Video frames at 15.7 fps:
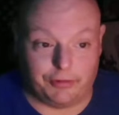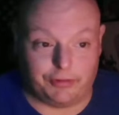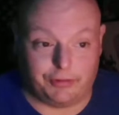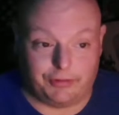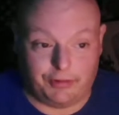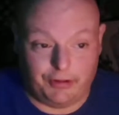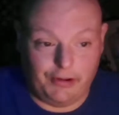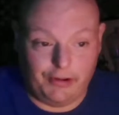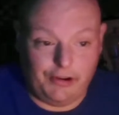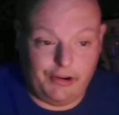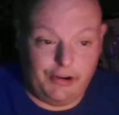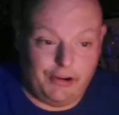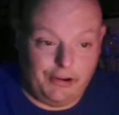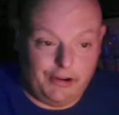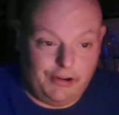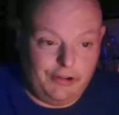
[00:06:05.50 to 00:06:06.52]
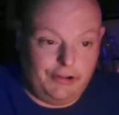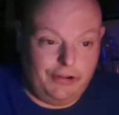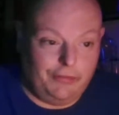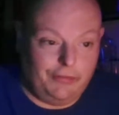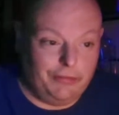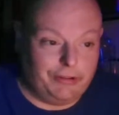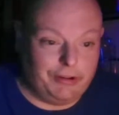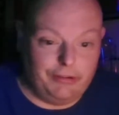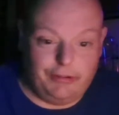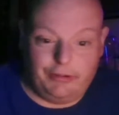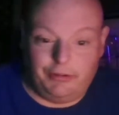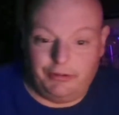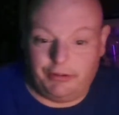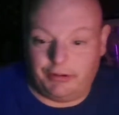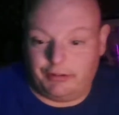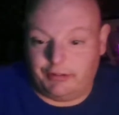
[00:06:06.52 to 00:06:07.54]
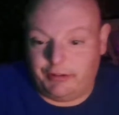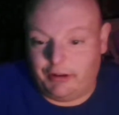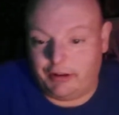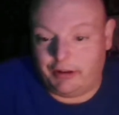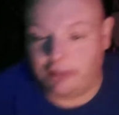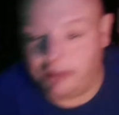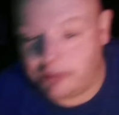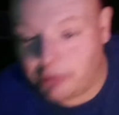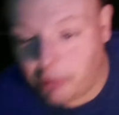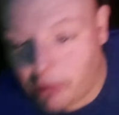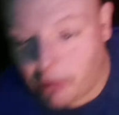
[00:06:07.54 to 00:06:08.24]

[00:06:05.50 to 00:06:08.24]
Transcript: and materials and it cleans the